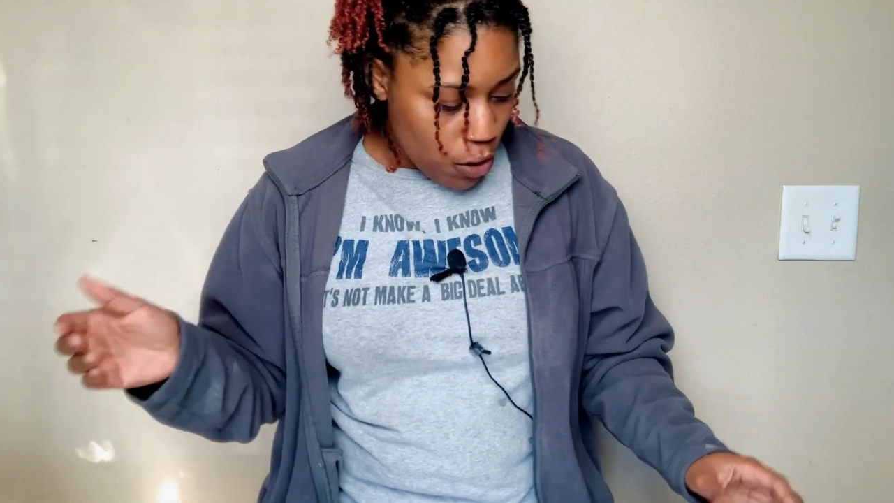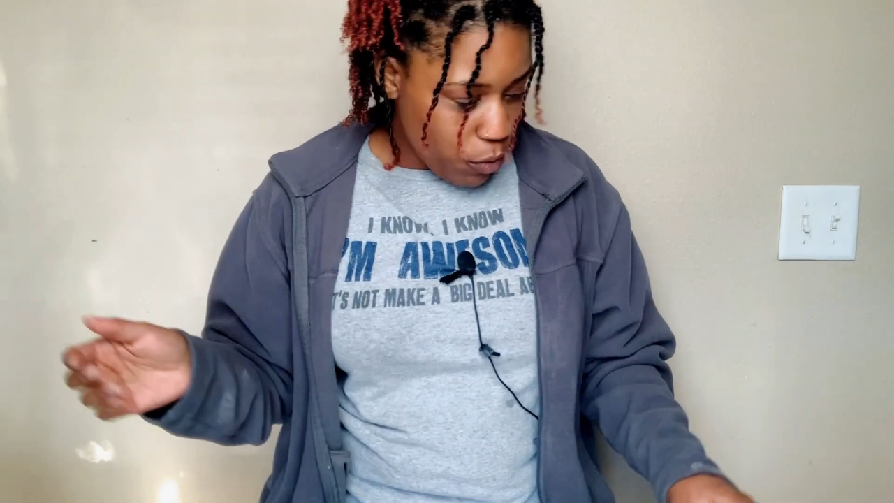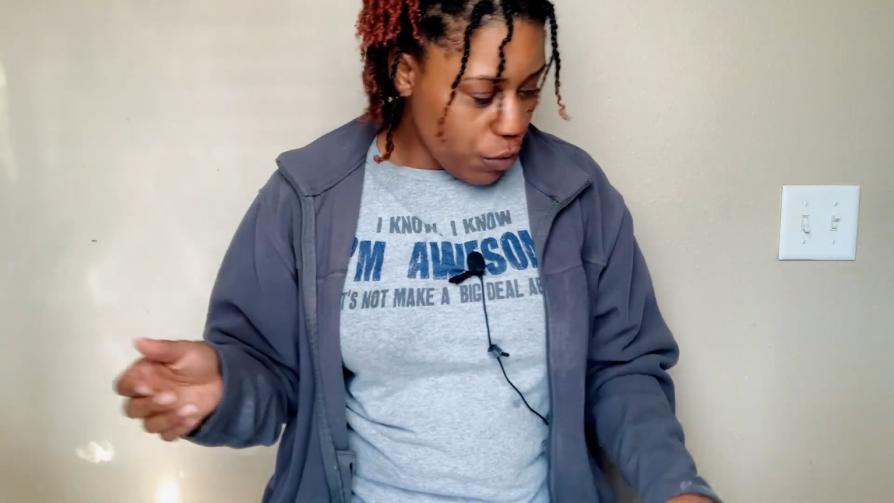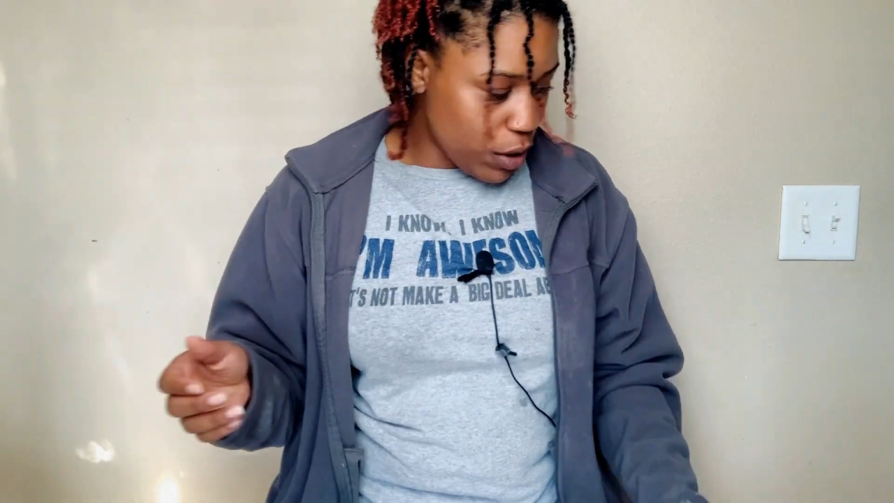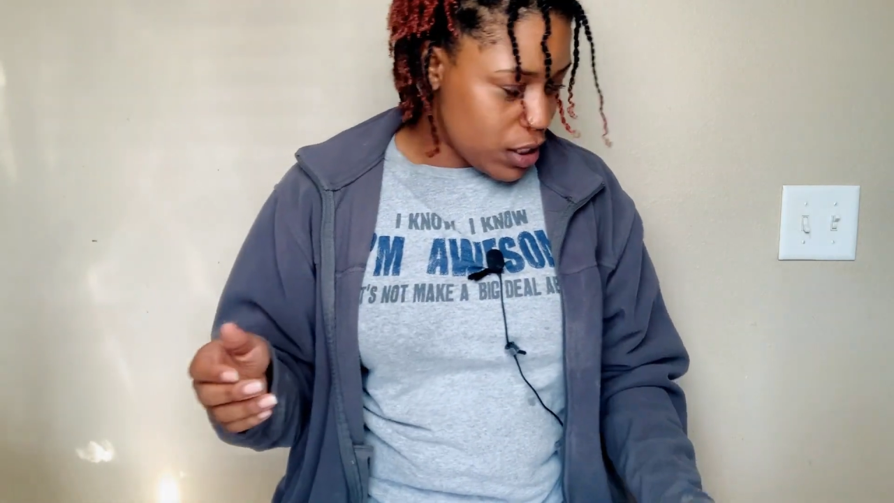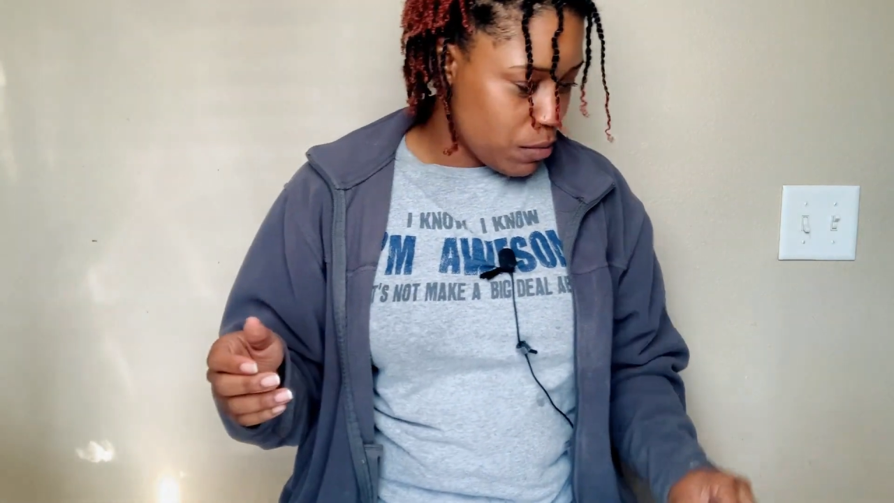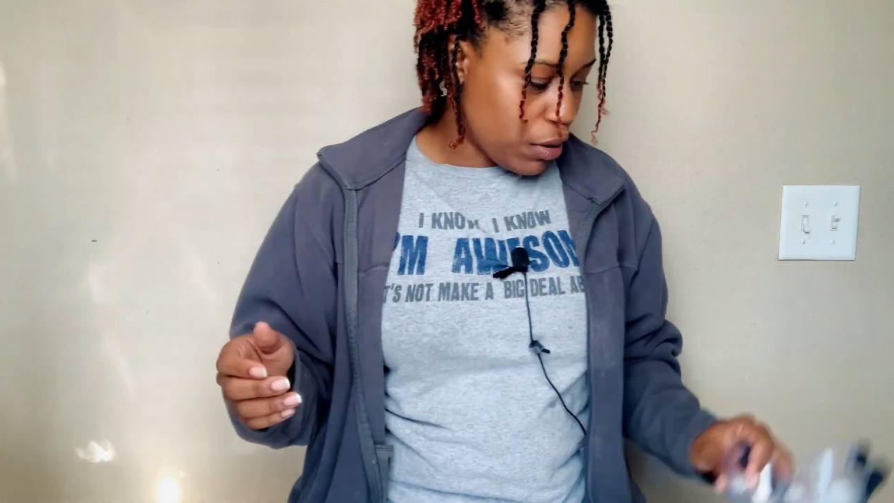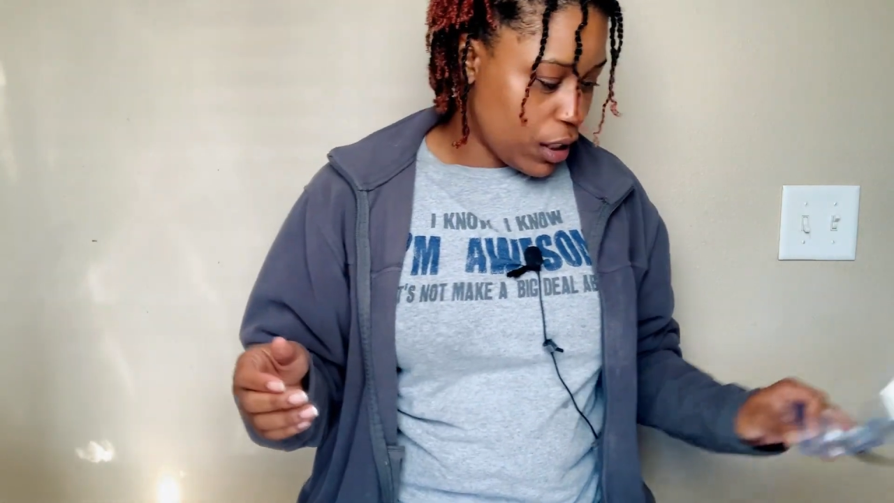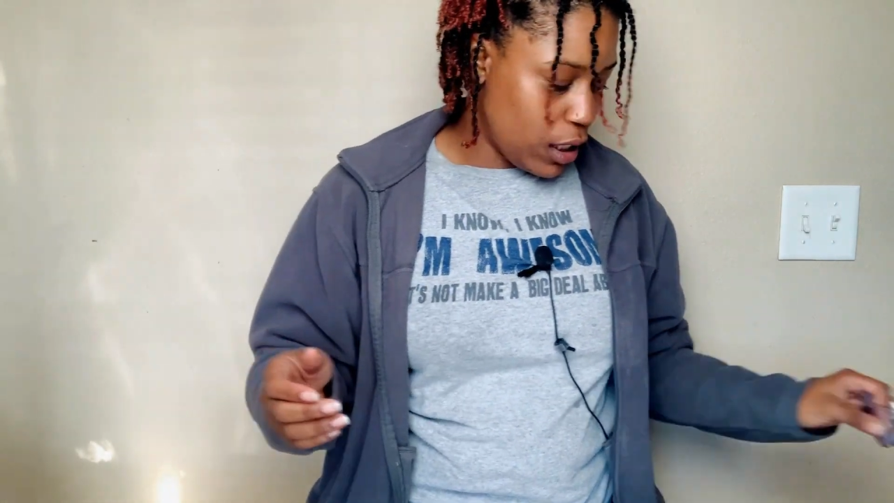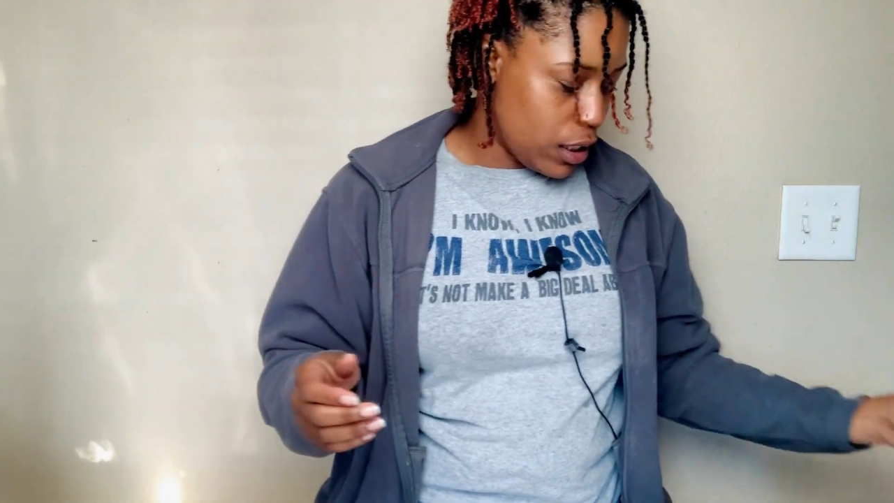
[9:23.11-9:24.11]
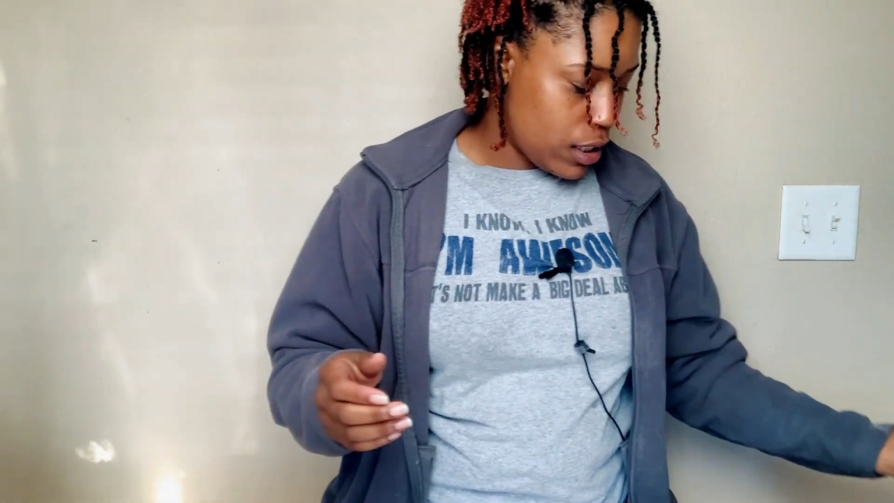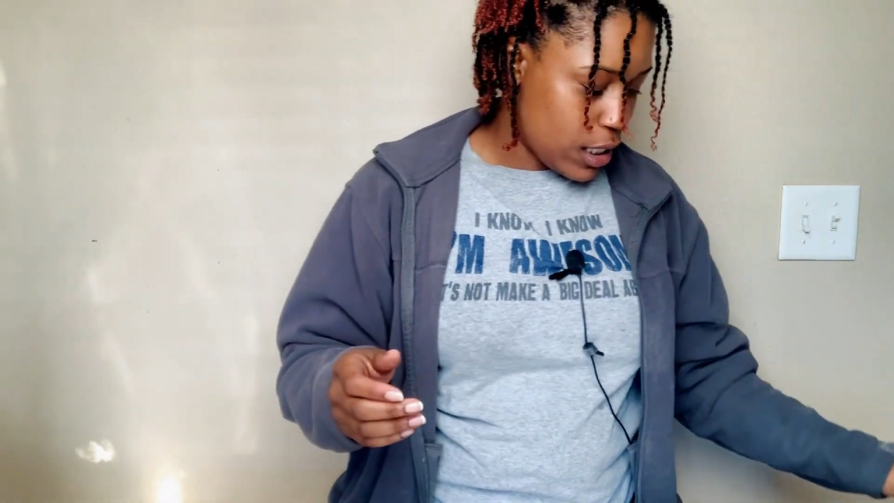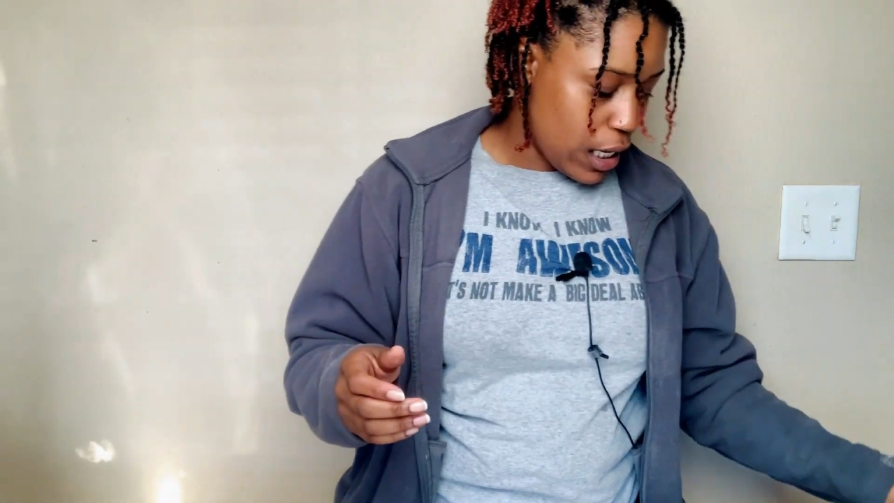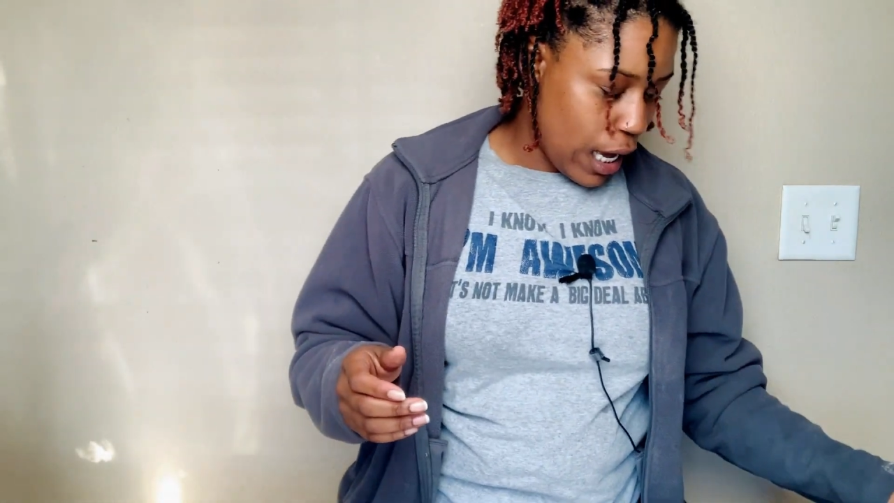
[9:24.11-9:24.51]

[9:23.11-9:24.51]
We went to Belize